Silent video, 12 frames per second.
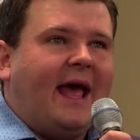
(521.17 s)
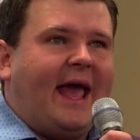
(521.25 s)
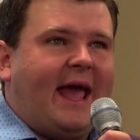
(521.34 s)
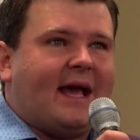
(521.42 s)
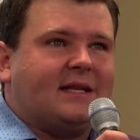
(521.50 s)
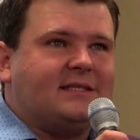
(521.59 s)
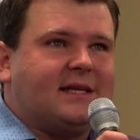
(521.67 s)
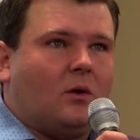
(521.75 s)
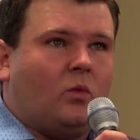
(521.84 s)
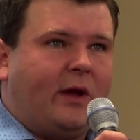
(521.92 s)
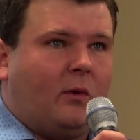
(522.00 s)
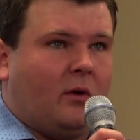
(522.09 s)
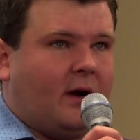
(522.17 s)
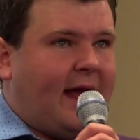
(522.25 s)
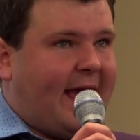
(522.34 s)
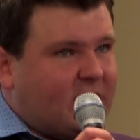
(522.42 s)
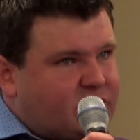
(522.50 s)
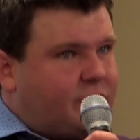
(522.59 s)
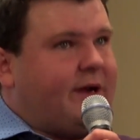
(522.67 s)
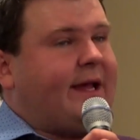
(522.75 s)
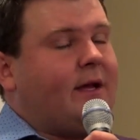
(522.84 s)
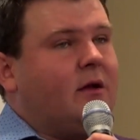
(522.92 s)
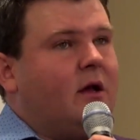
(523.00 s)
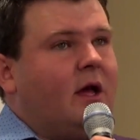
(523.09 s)
And we were
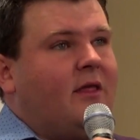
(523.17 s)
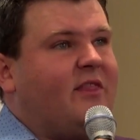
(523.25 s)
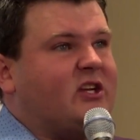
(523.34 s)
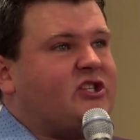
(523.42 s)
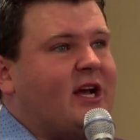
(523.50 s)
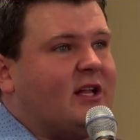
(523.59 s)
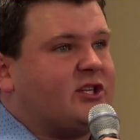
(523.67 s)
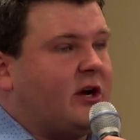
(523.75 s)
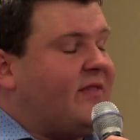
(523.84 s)
entering the shelter,